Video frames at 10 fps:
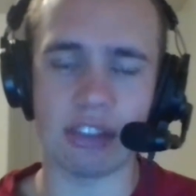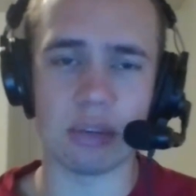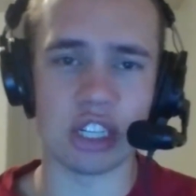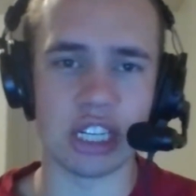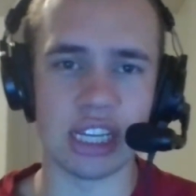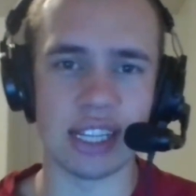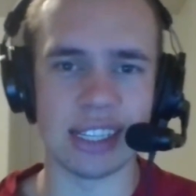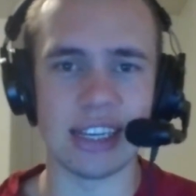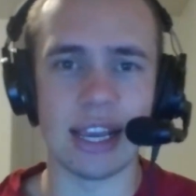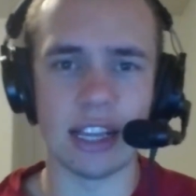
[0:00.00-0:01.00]
have the machine
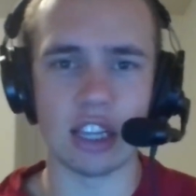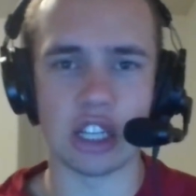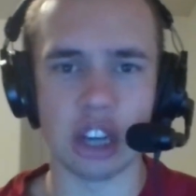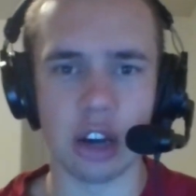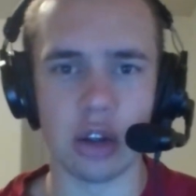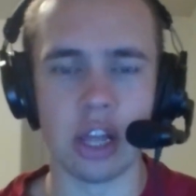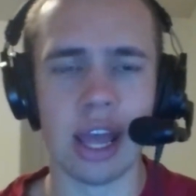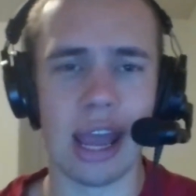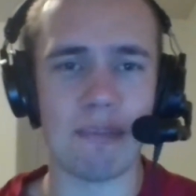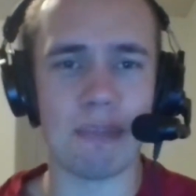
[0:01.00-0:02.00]
that's digging the tunnel
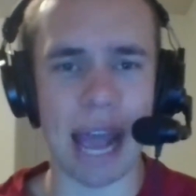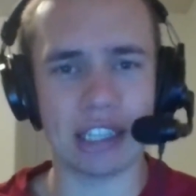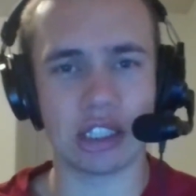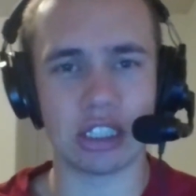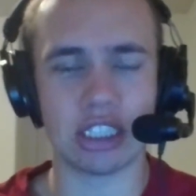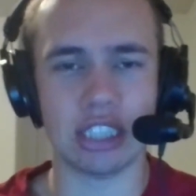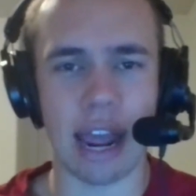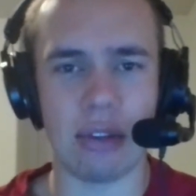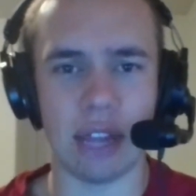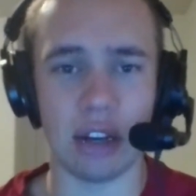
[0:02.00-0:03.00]
and Basher is
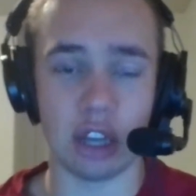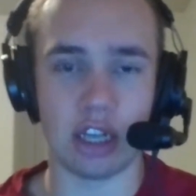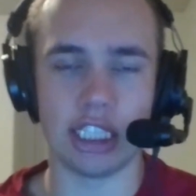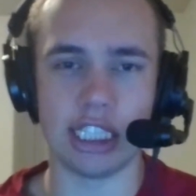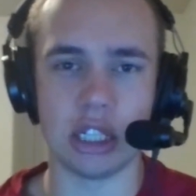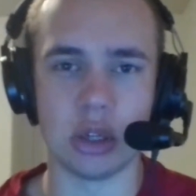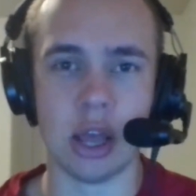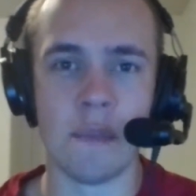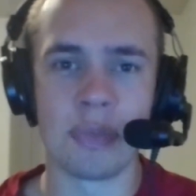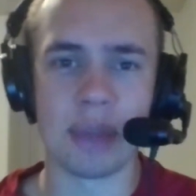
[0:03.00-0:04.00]
down there, Don
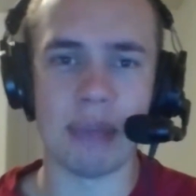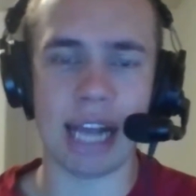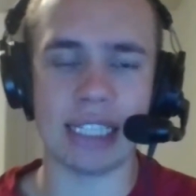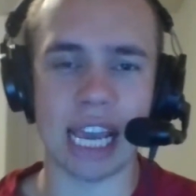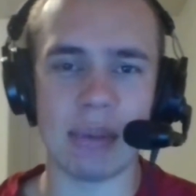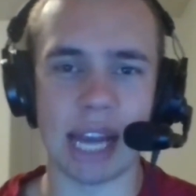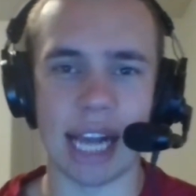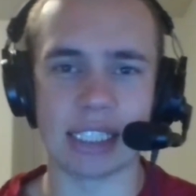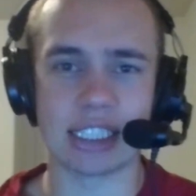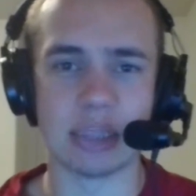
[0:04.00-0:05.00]
Cheadle, and Matt Damon
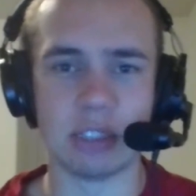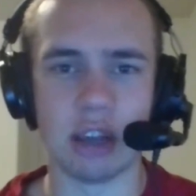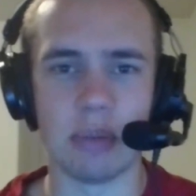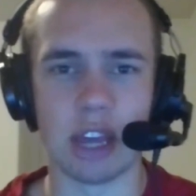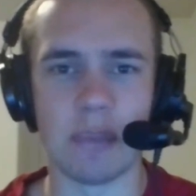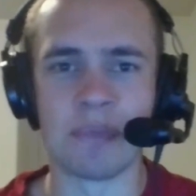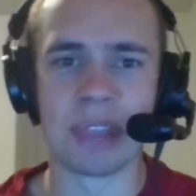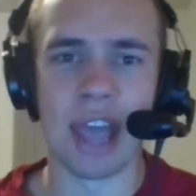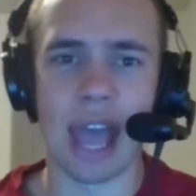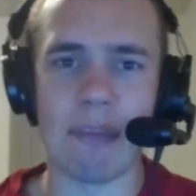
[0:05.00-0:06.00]
asks him something.
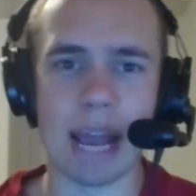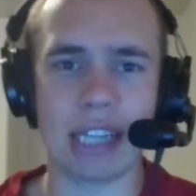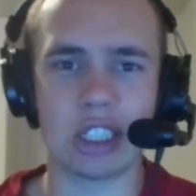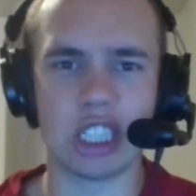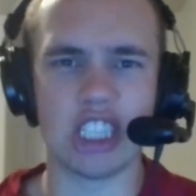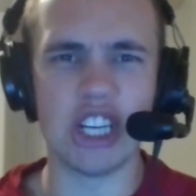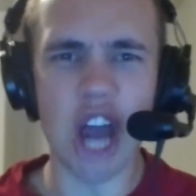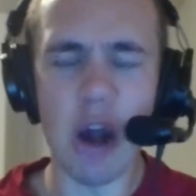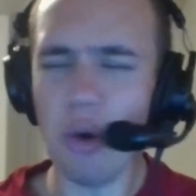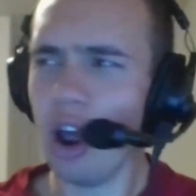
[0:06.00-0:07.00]
And Basher says,
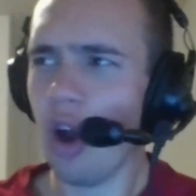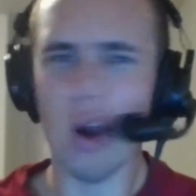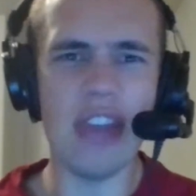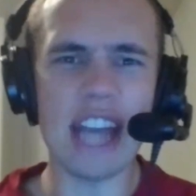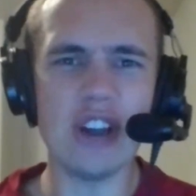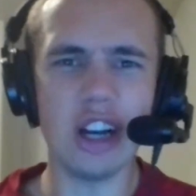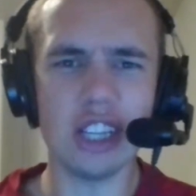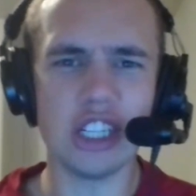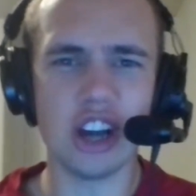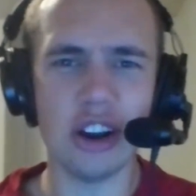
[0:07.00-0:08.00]
you know, when they
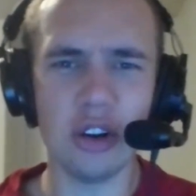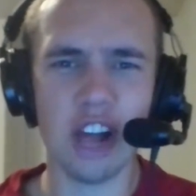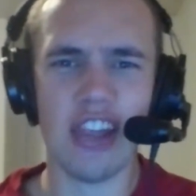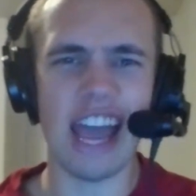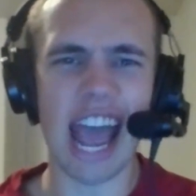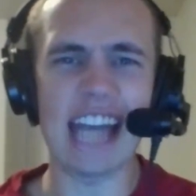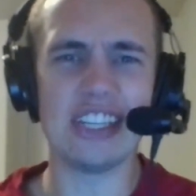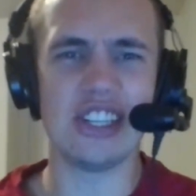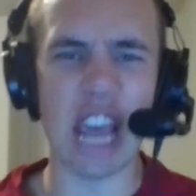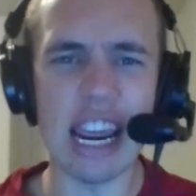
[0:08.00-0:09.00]
dug the tunnel, they
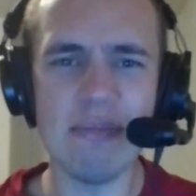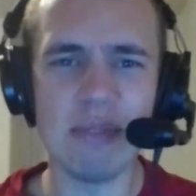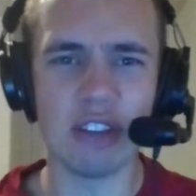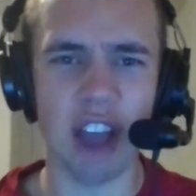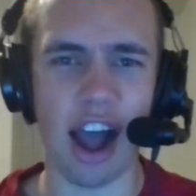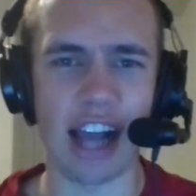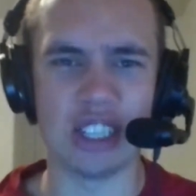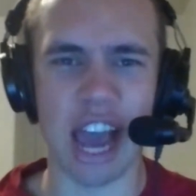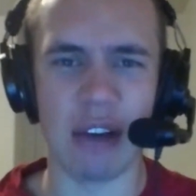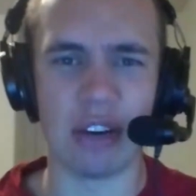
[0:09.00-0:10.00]
had teams of
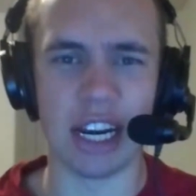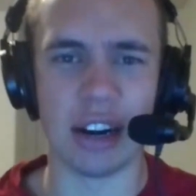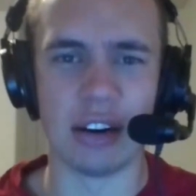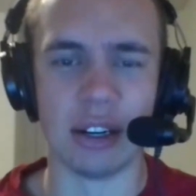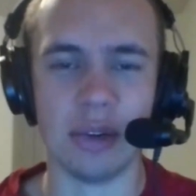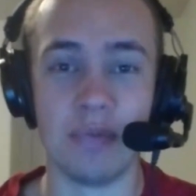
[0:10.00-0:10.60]
guys down here.